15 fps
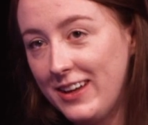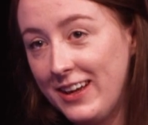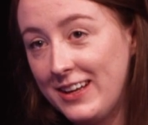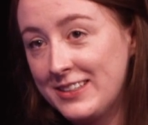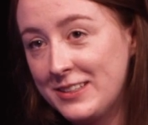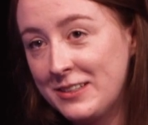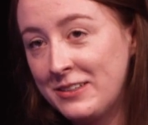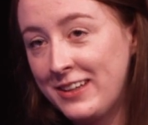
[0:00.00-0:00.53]

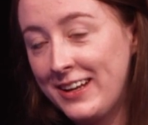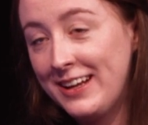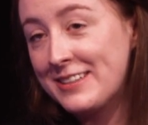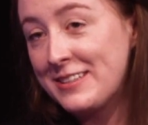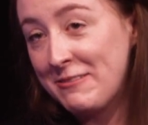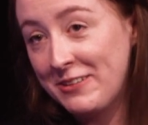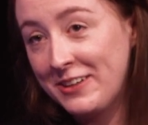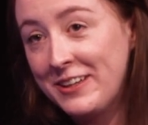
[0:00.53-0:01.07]
It's
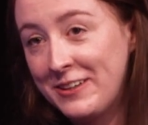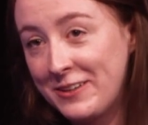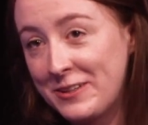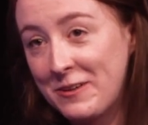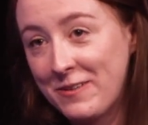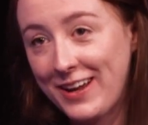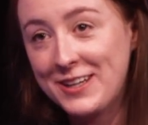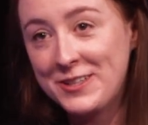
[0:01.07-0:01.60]
a really
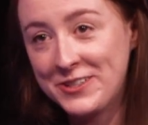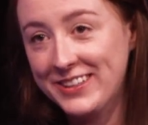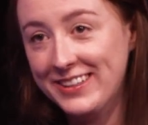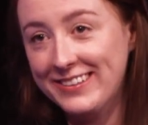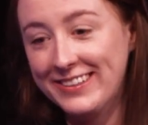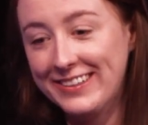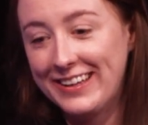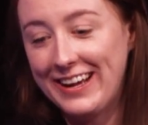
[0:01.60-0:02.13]
good
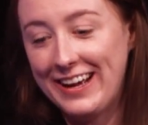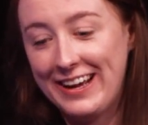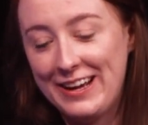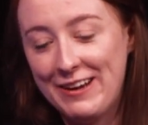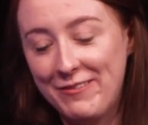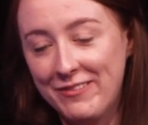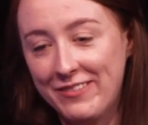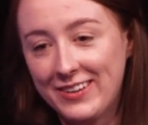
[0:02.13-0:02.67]
question.
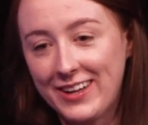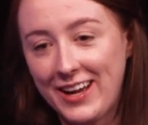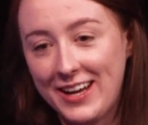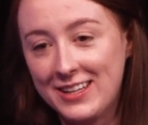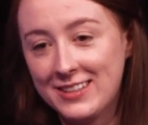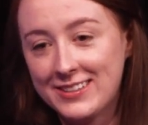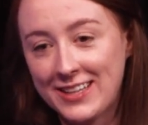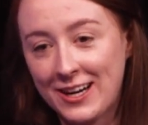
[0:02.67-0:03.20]
And
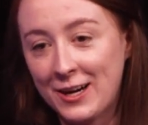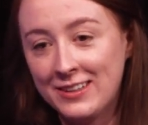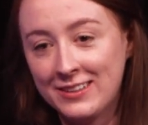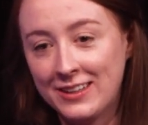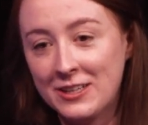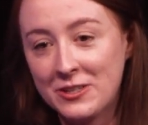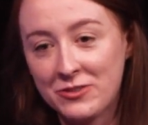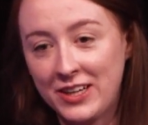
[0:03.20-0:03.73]
it
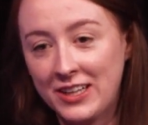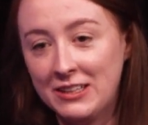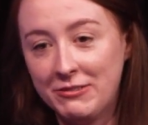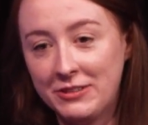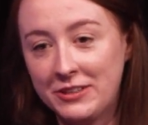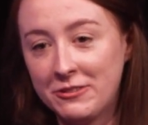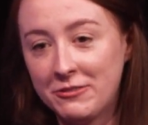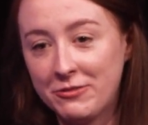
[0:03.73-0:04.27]
certainly is
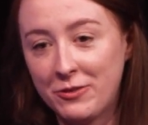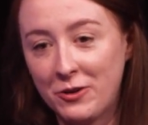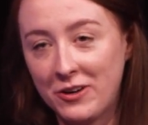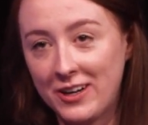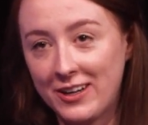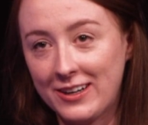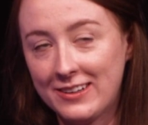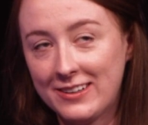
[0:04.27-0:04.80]
relevant
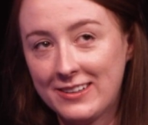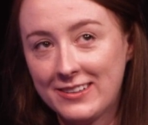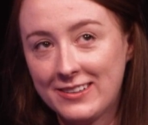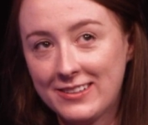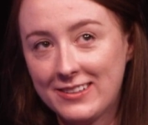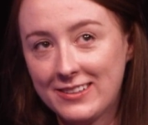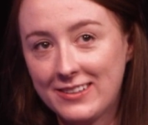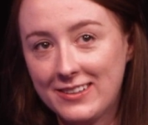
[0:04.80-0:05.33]
for
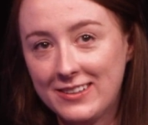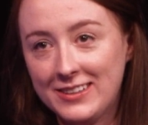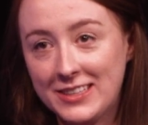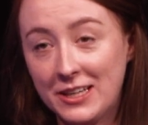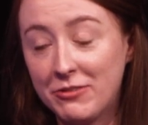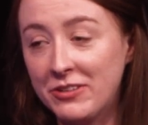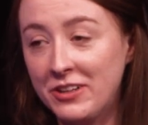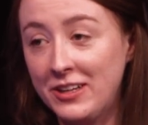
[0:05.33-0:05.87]

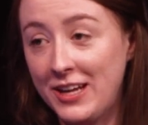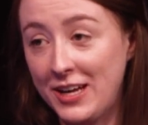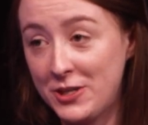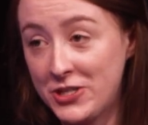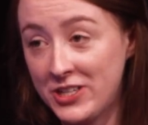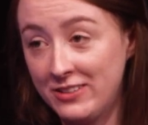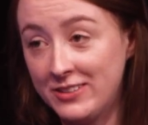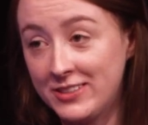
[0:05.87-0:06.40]
different
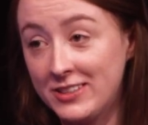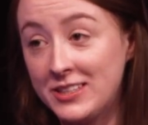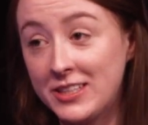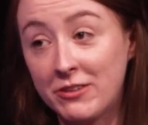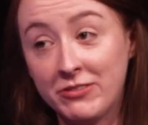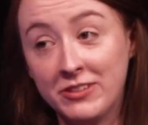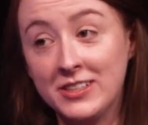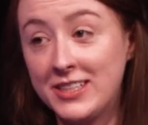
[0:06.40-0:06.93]
nations and
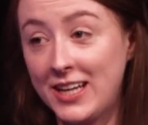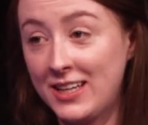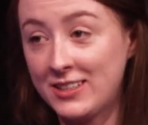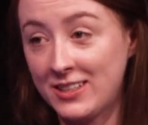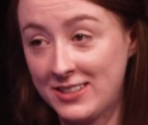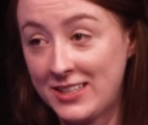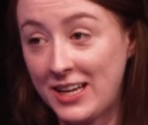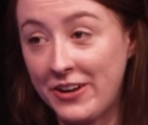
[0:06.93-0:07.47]
different
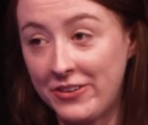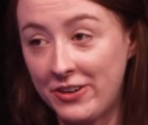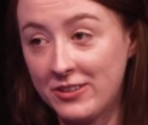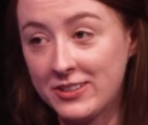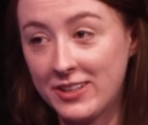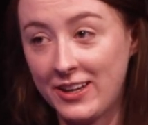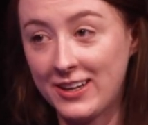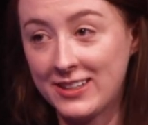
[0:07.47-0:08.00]
data
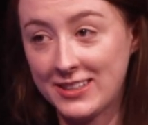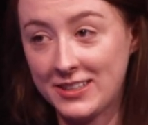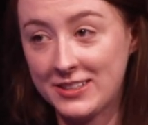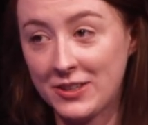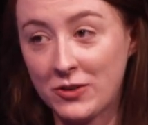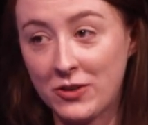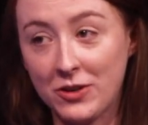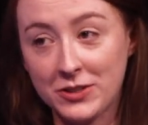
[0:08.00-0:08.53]
standards that
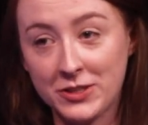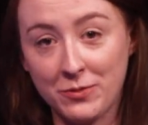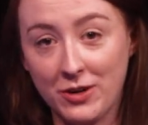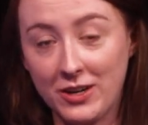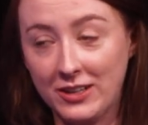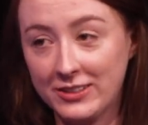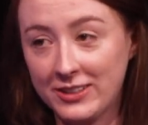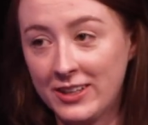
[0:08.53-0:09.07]
exist across the
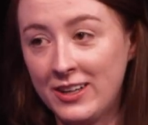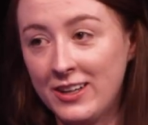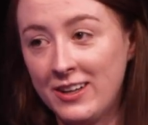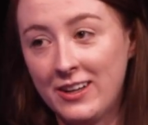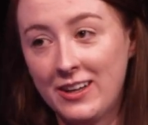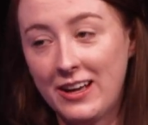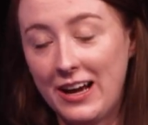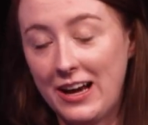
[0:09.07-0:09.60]
world.
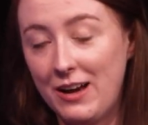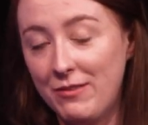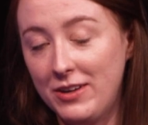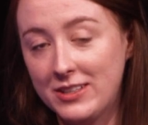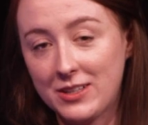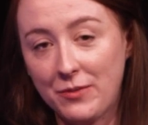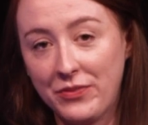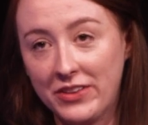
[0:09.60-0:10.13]

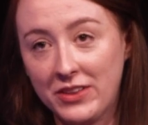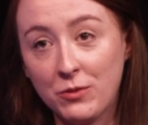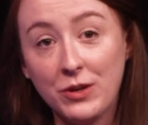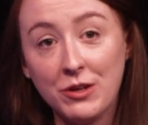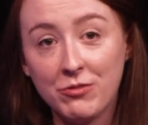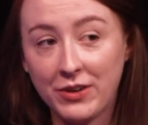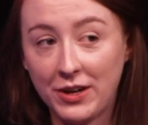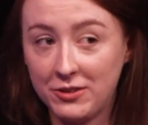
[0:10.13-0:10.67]
It's something that
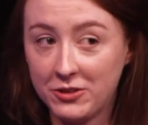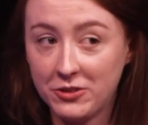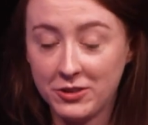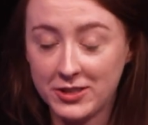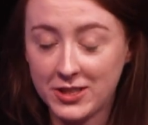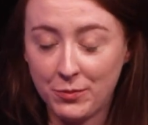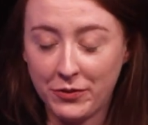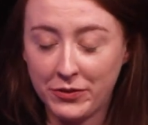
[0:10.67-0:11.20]
we found
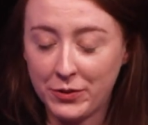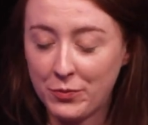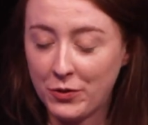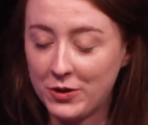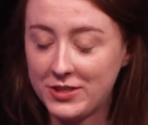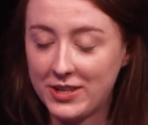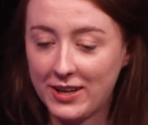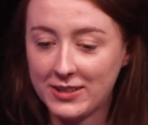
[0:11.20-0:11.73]
through some of the
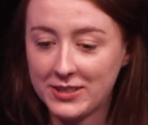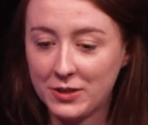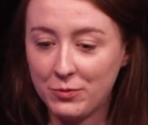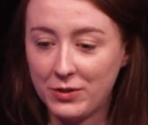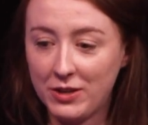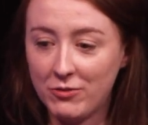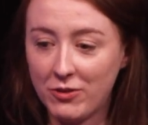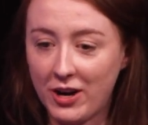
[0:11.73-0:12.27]
projects that
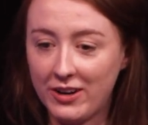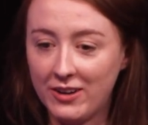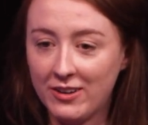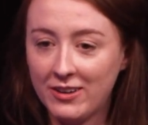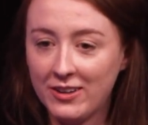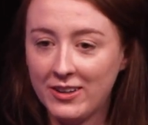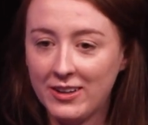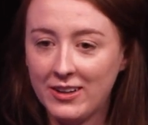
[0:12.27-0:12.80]
we run.